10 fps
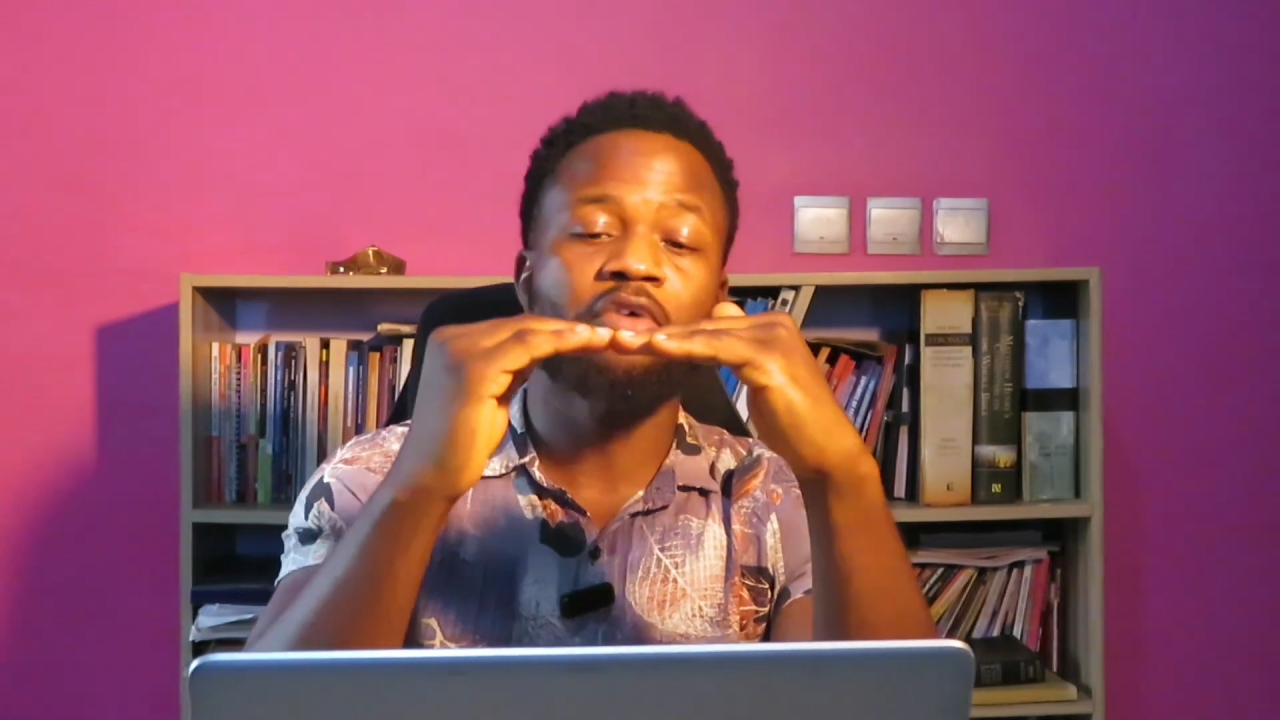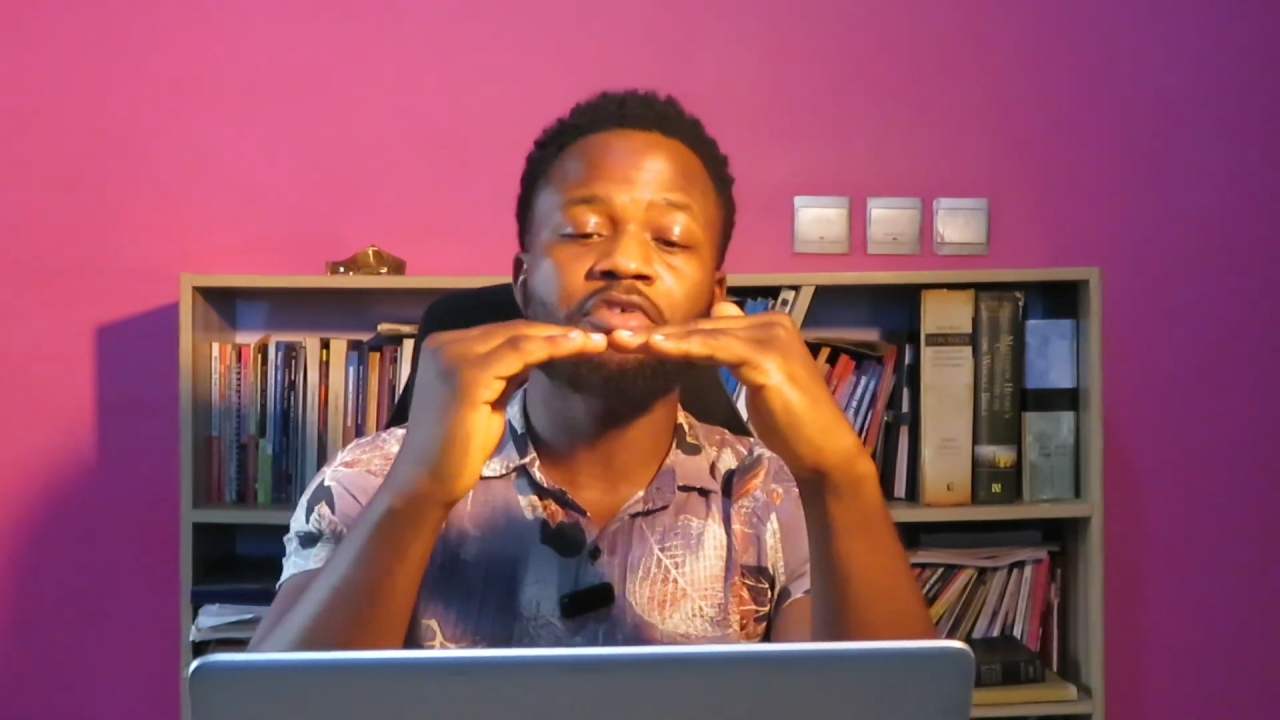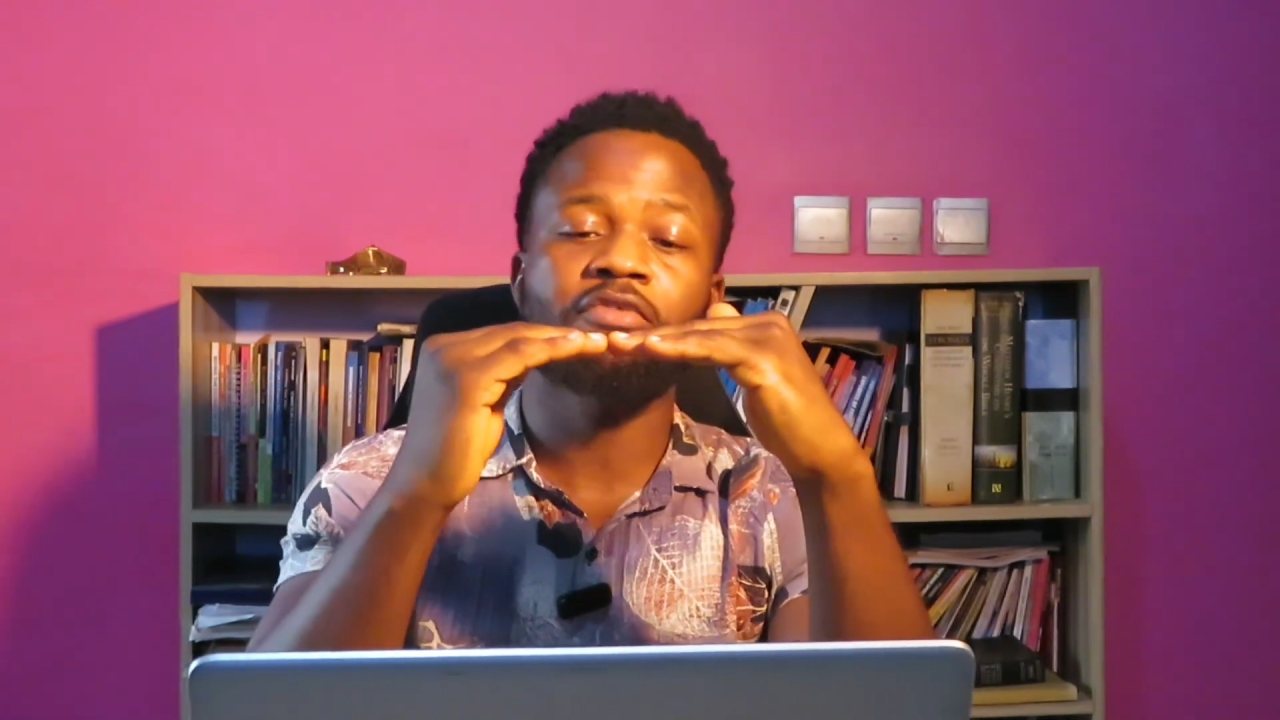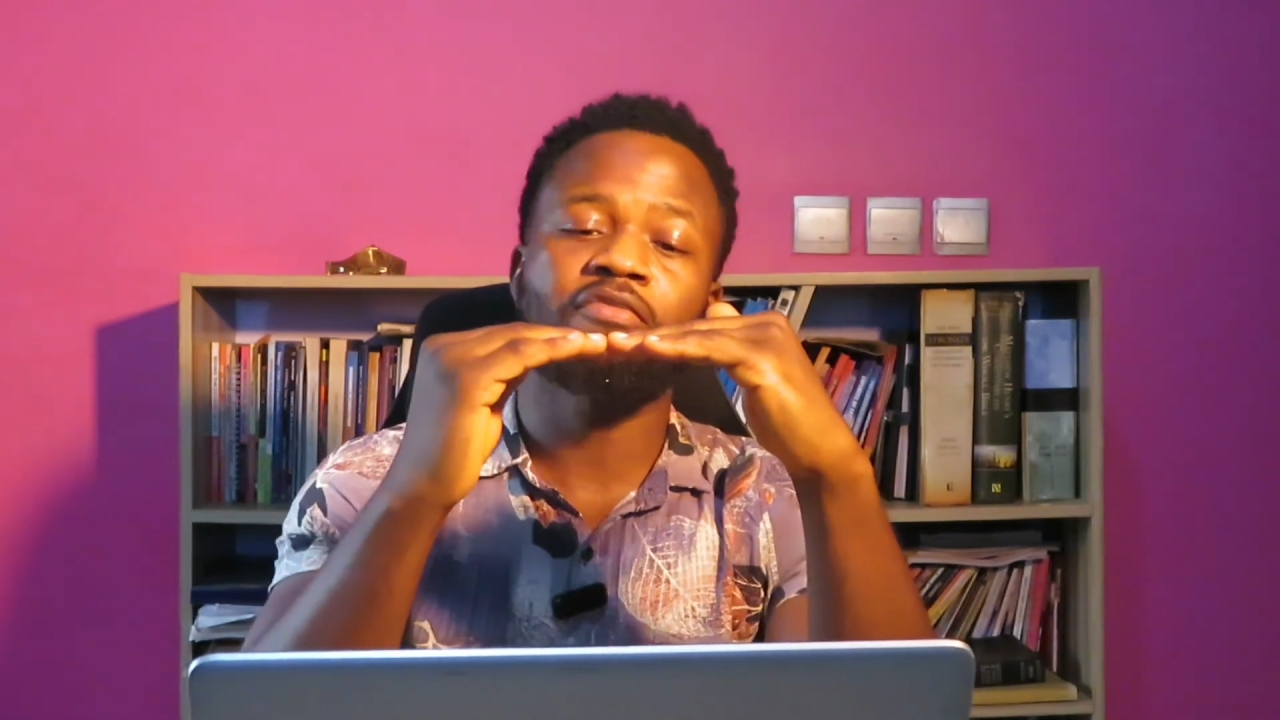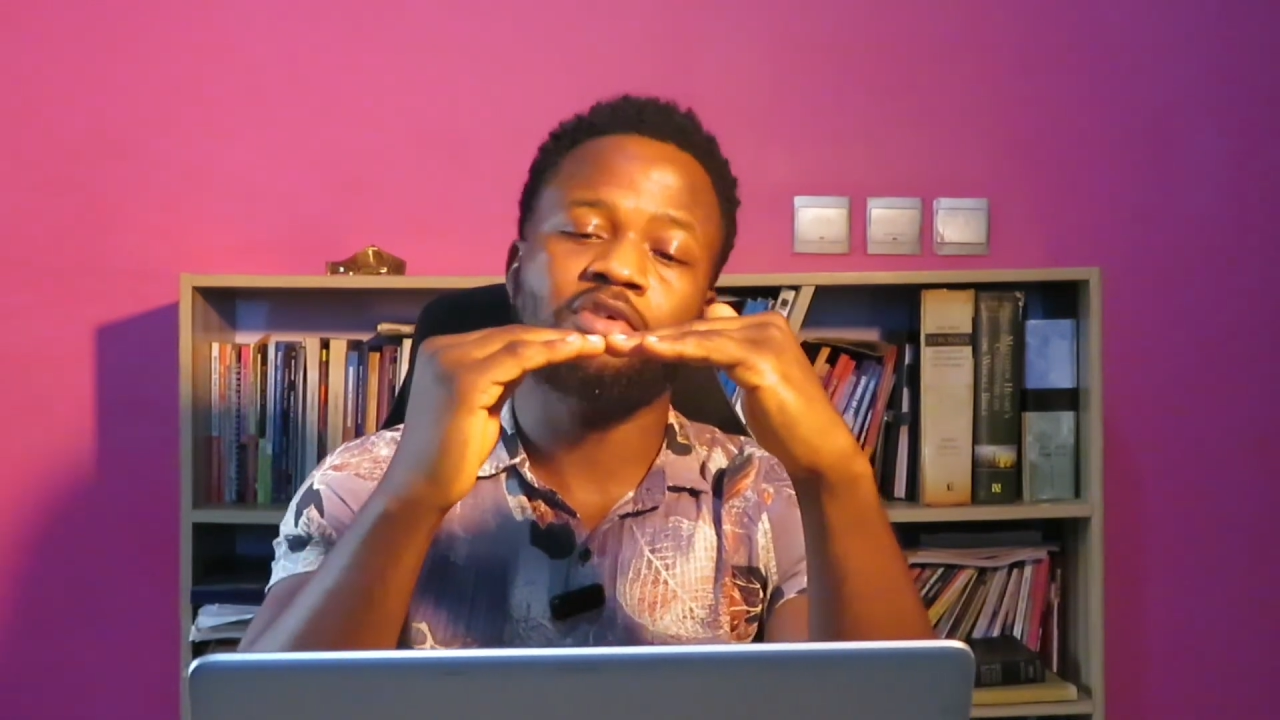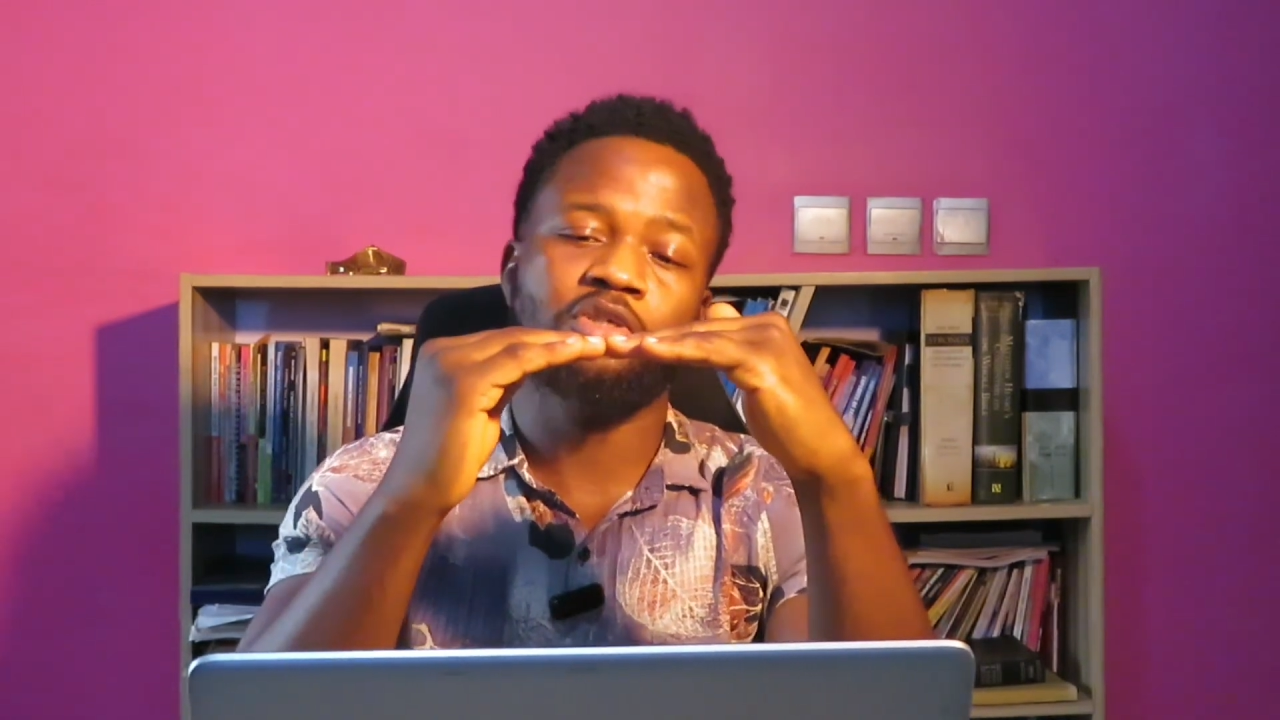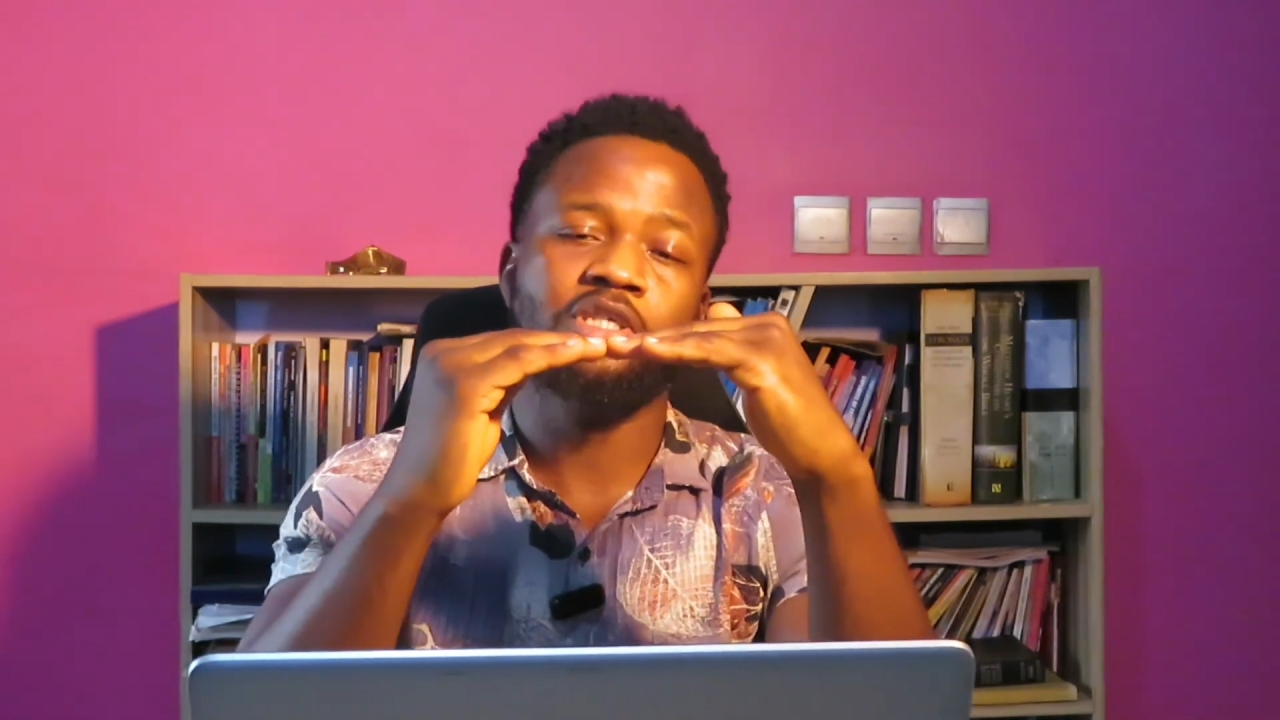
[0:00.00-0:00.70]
profit for